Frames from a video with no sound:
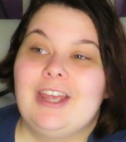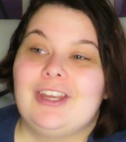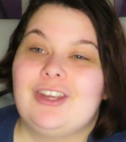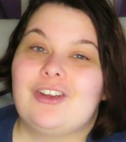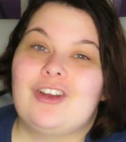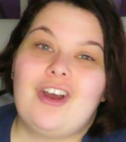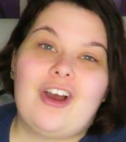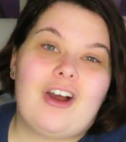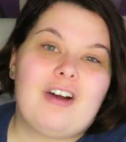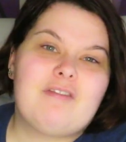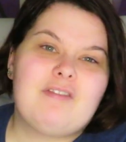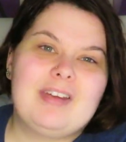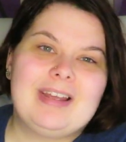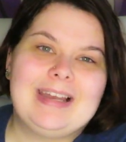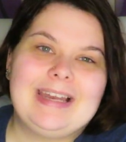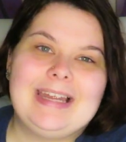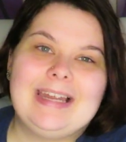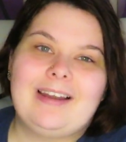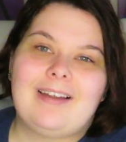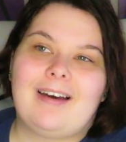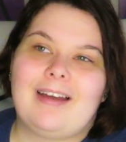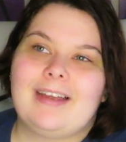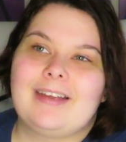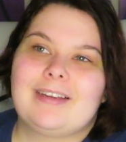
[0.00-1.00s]
you can't
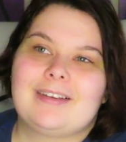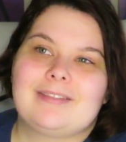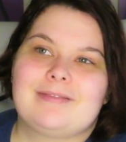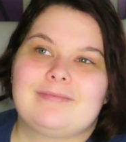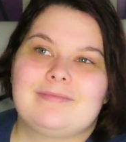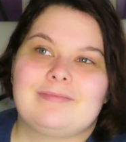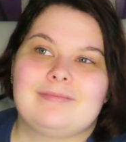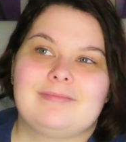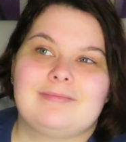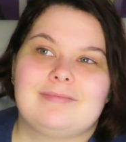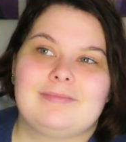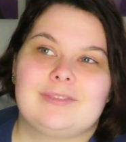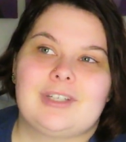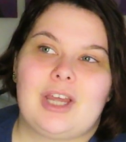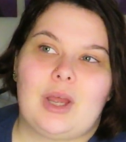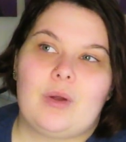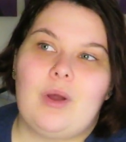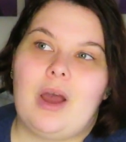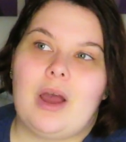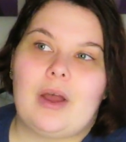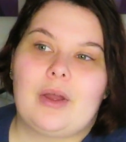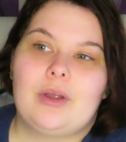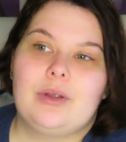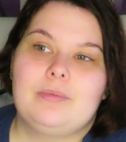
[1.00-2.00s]
really, like,
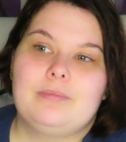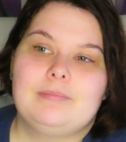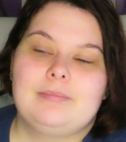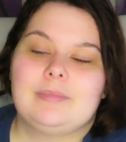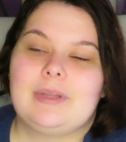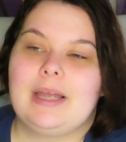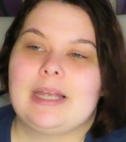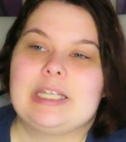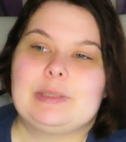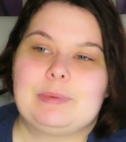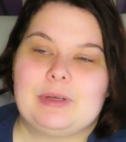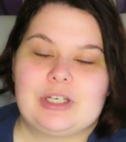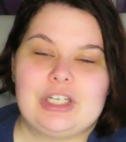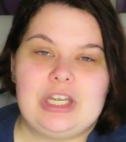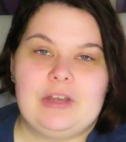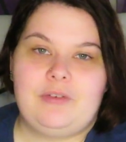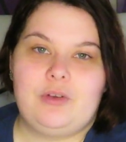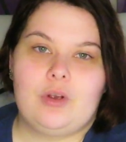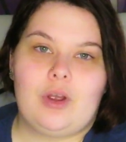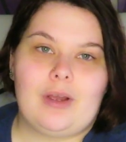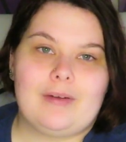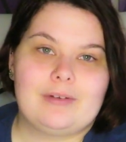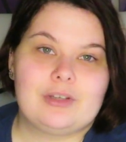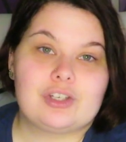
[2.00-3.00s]
go home, like, especially
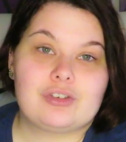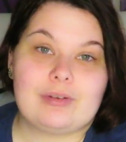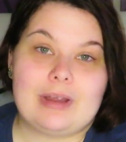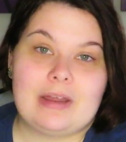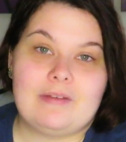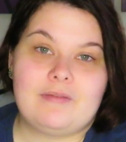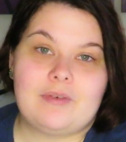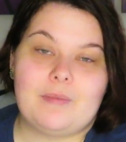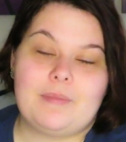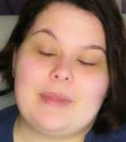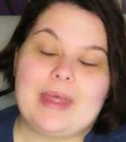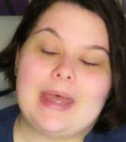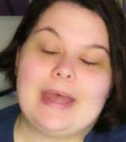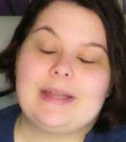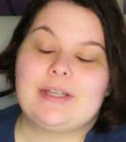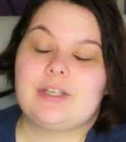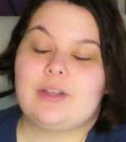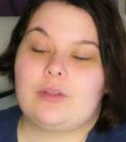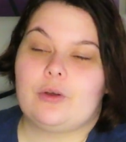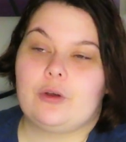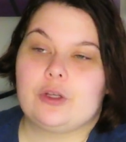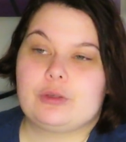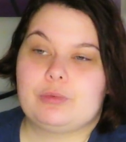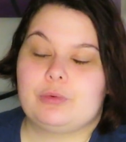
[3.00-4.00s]
if you're going straight from there
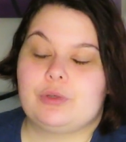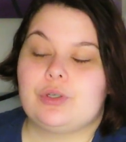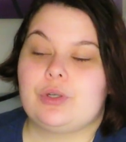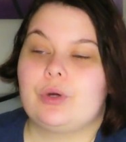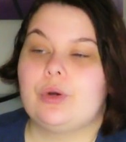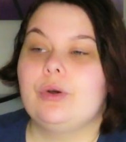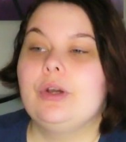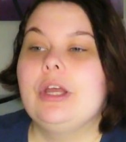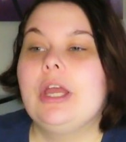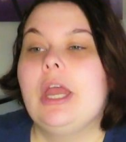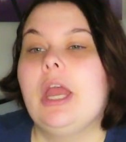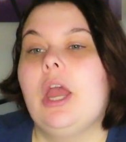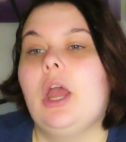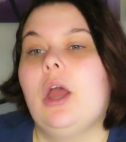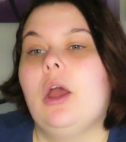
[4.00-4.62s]
to the hospital.